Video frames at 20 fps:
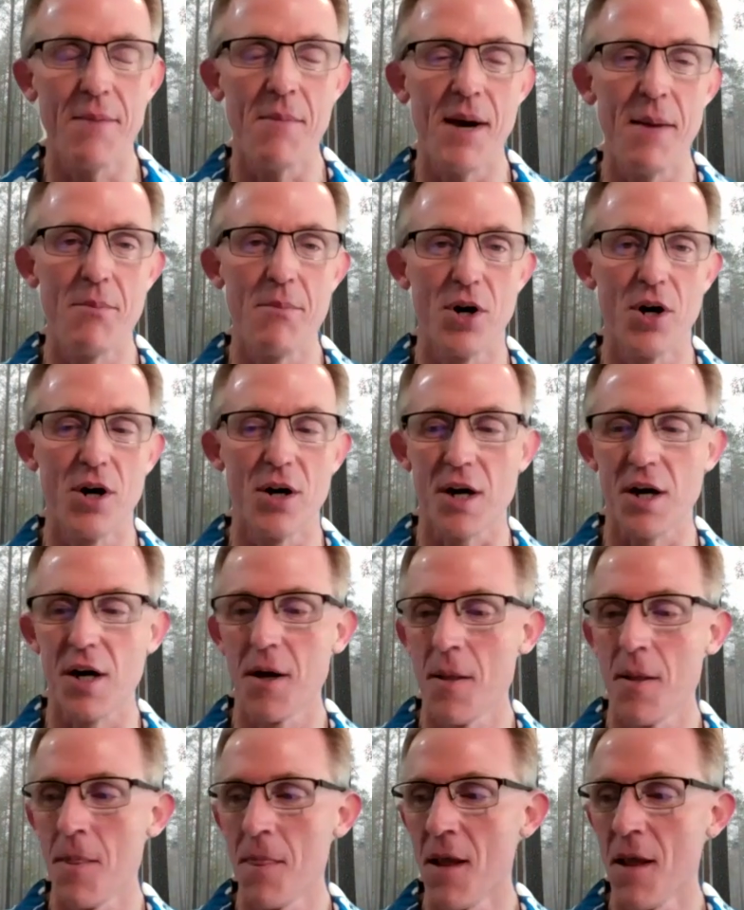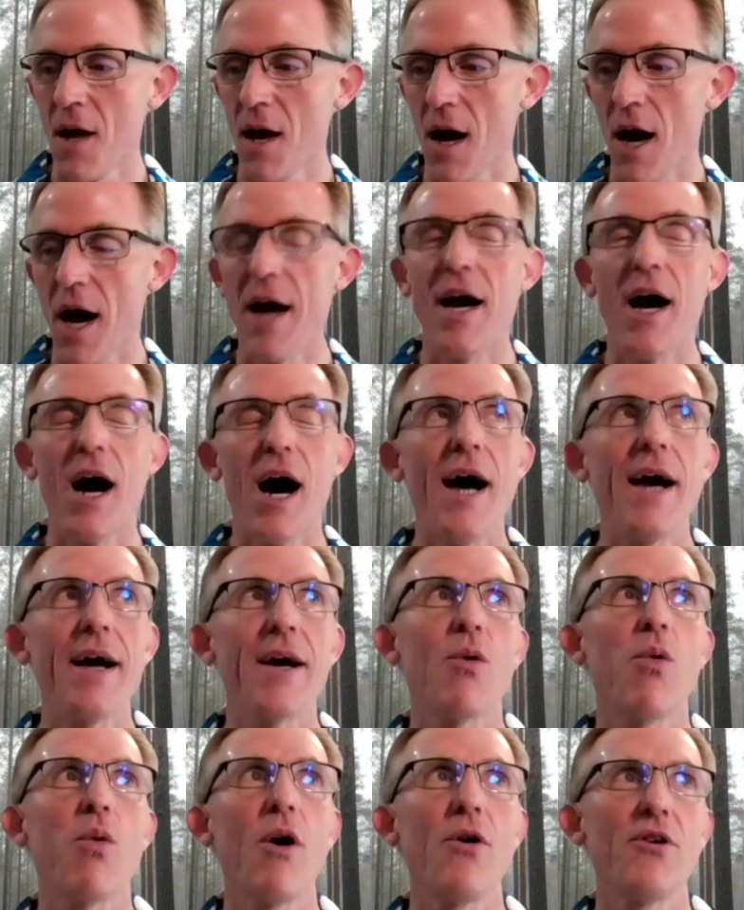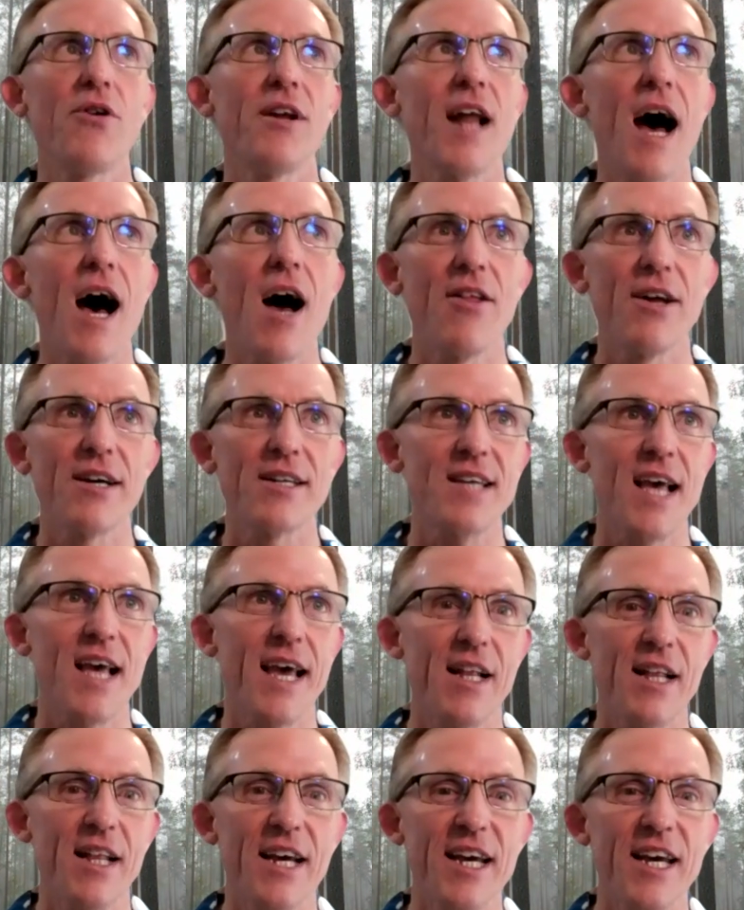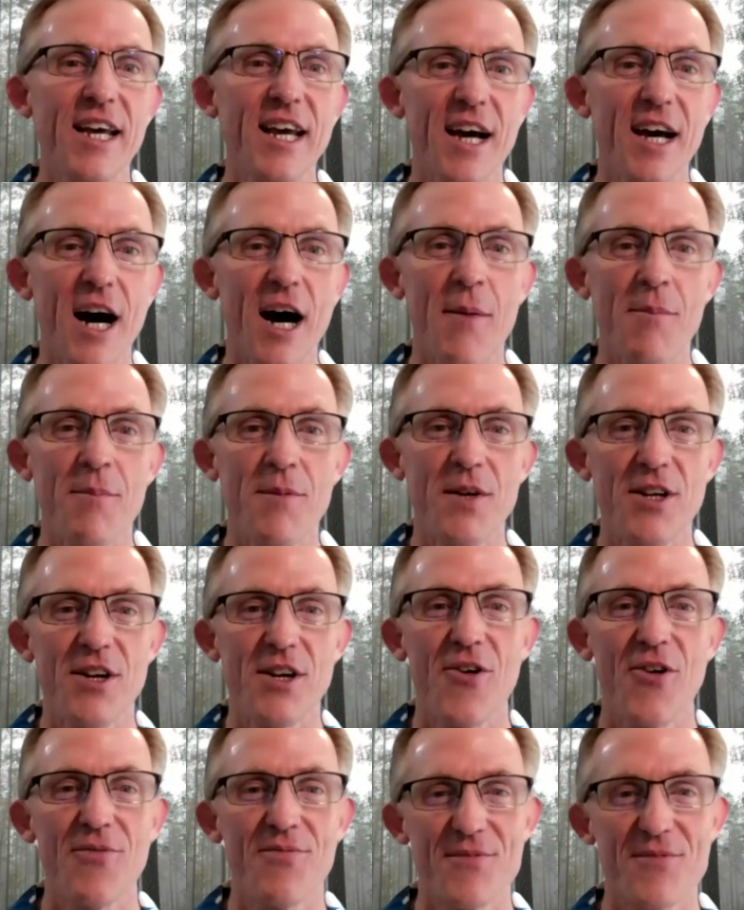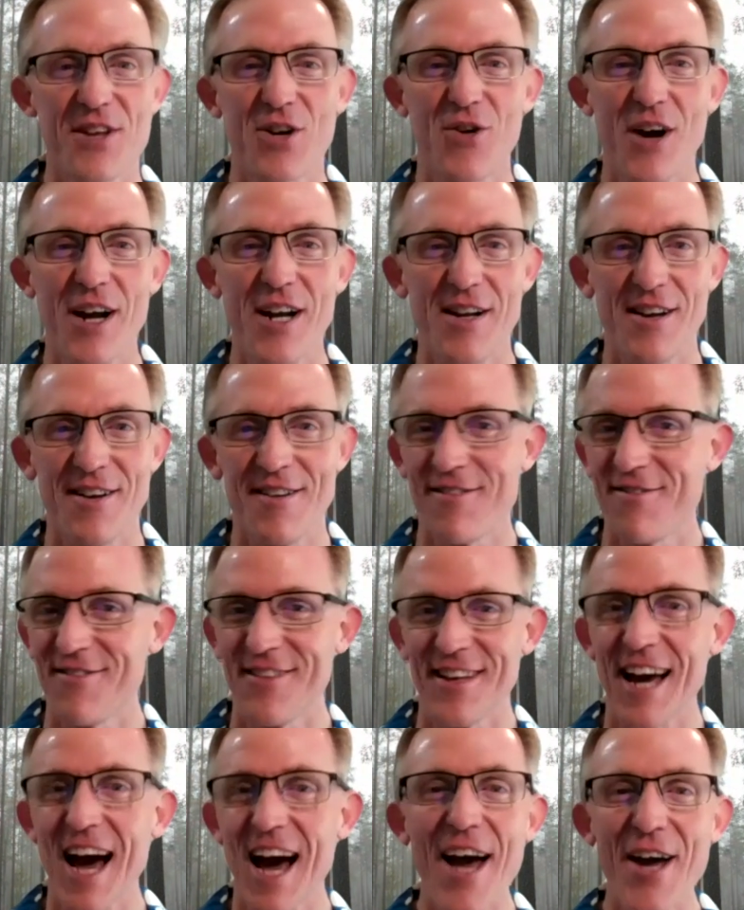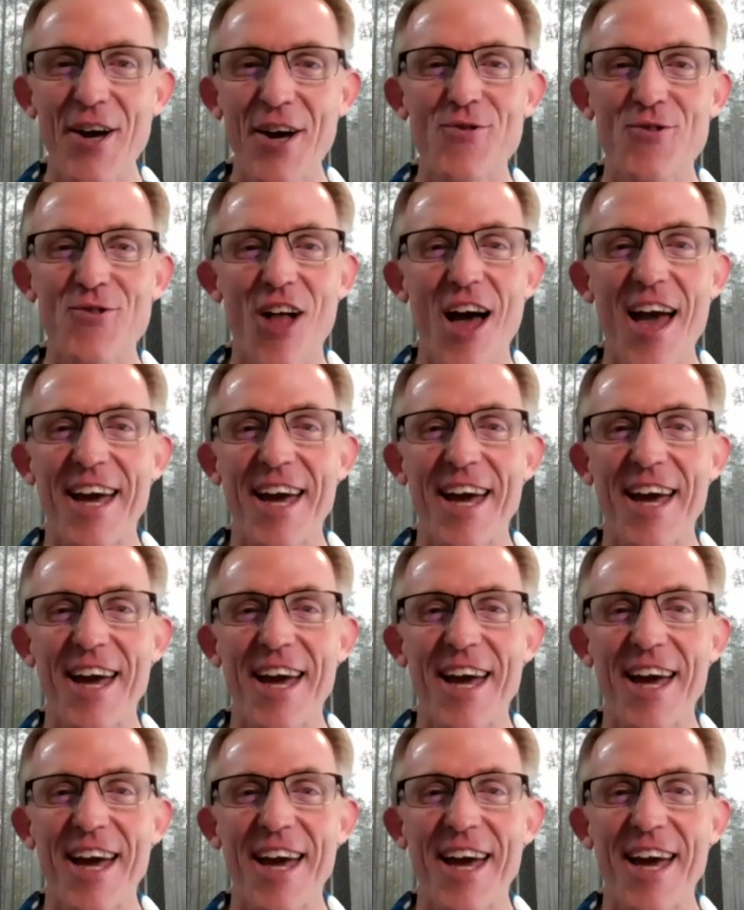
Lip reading: my book, I quoted Alex Haley, the guy who